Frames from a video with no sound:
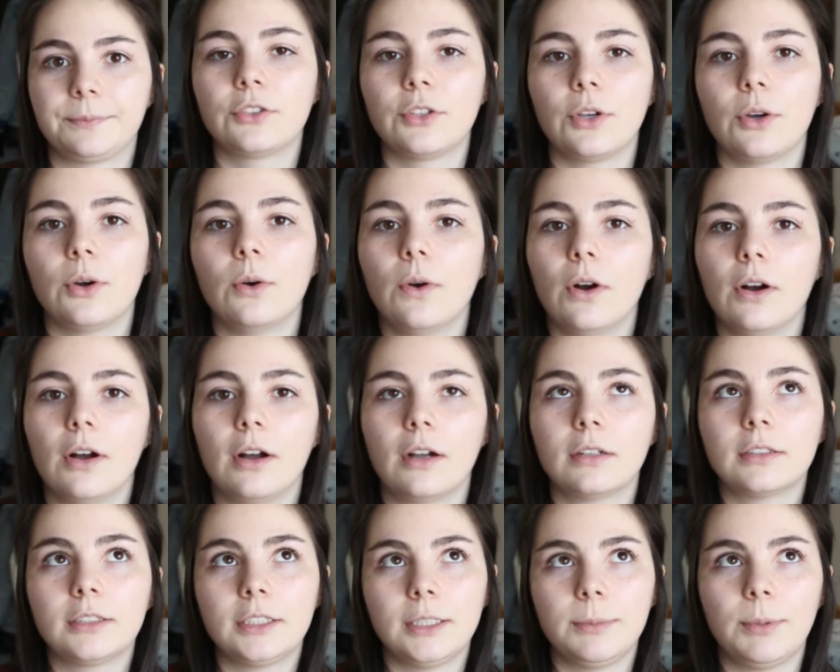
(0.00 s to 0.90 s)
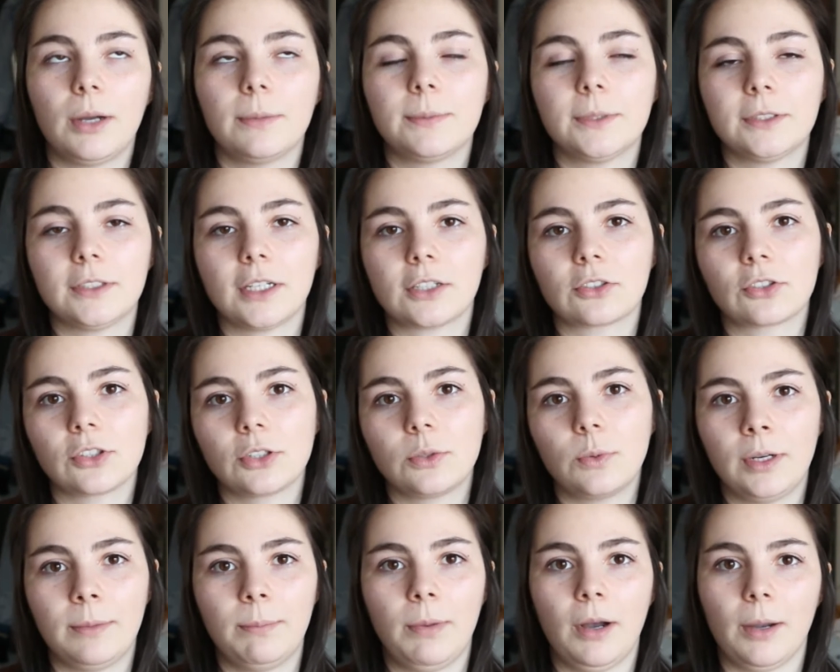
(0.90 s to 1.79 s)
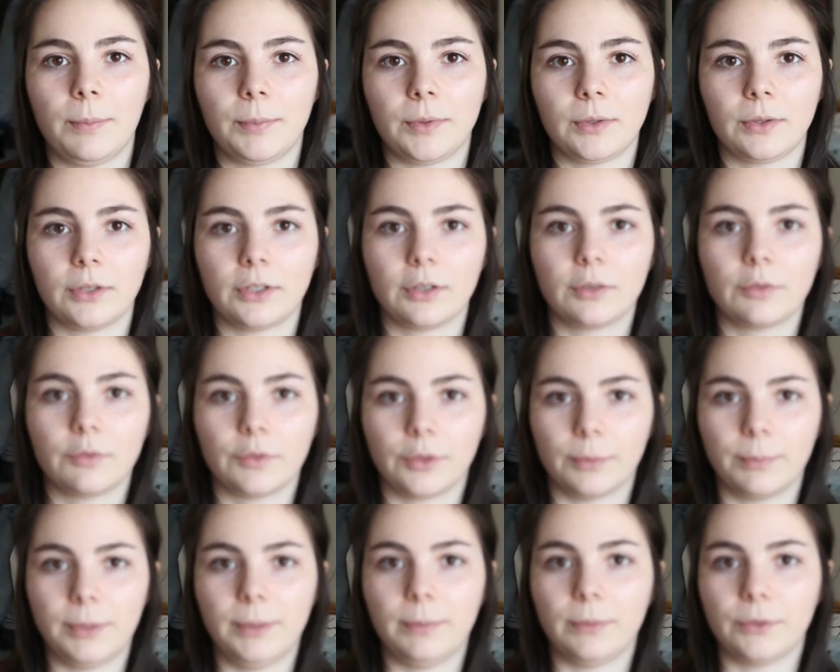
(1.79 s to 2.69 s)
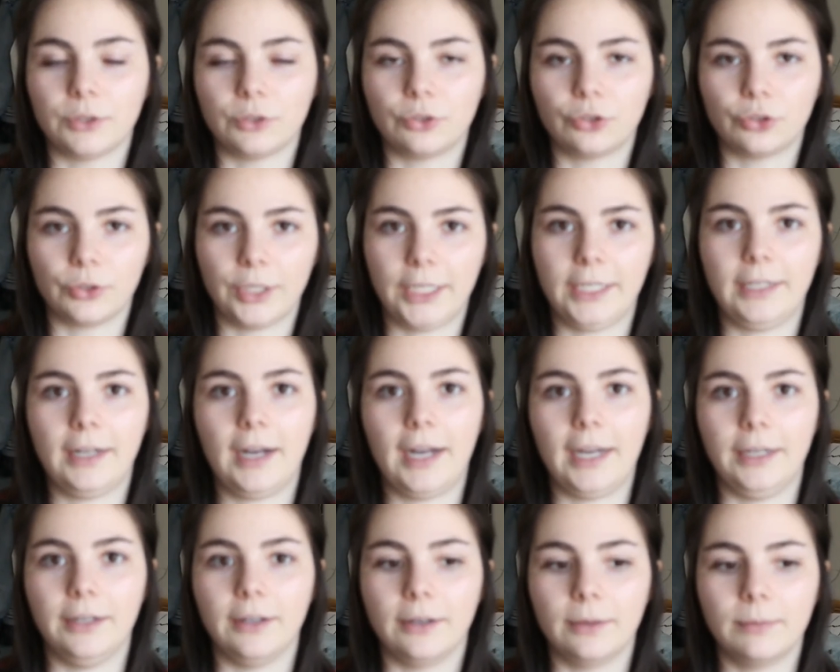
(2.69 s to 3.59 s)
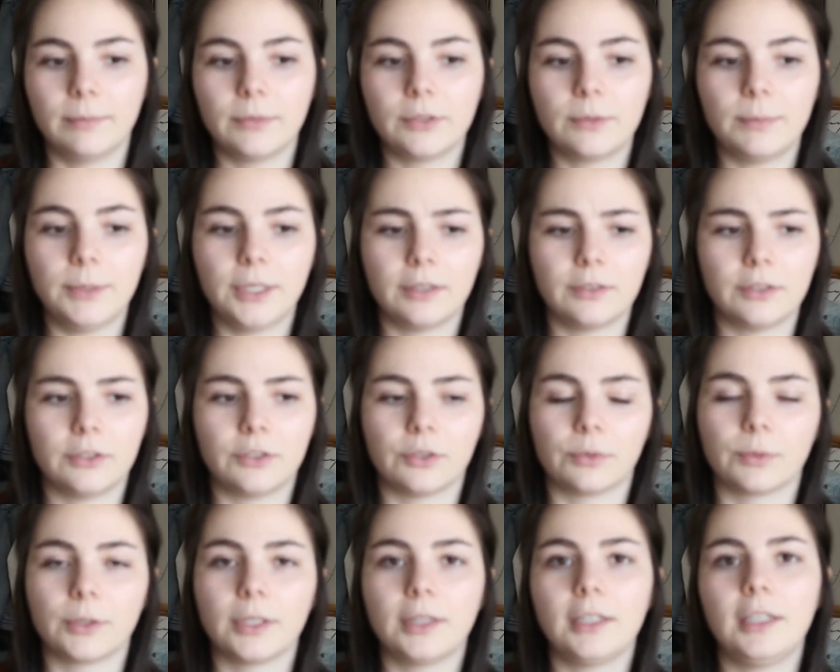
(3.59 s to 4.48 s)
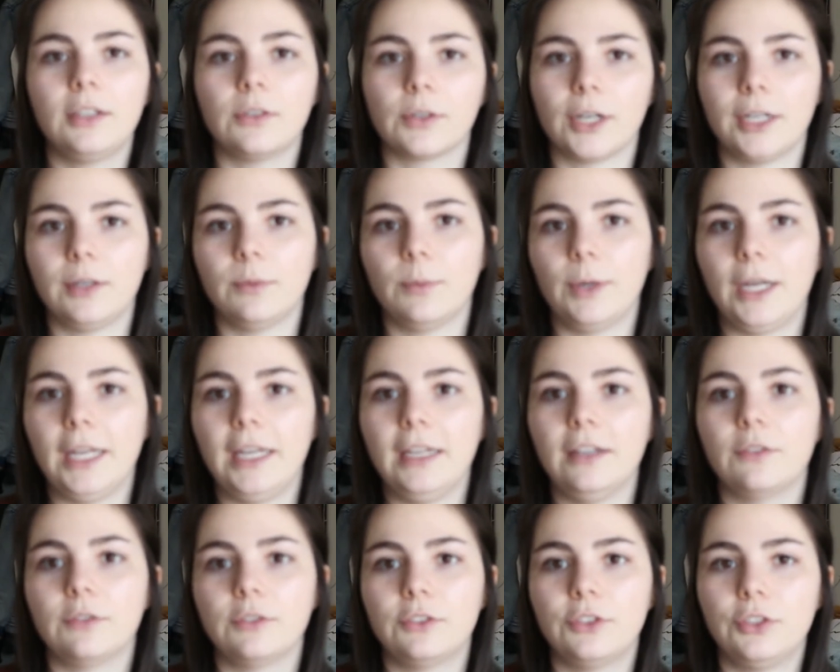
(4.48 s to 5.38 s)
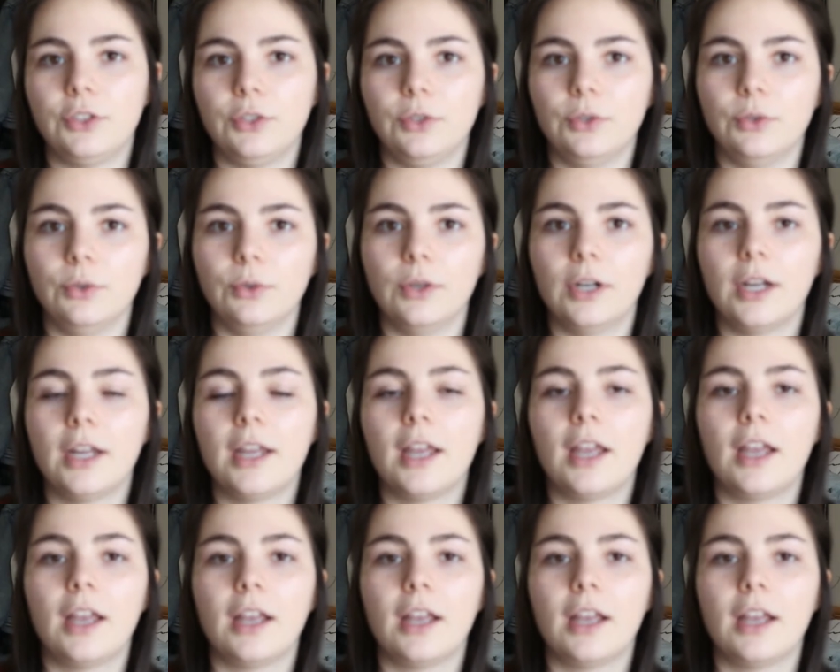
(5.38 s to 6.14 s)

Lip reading: So on Depop, it's actually quite popular for people to trade items, because it's a really great way to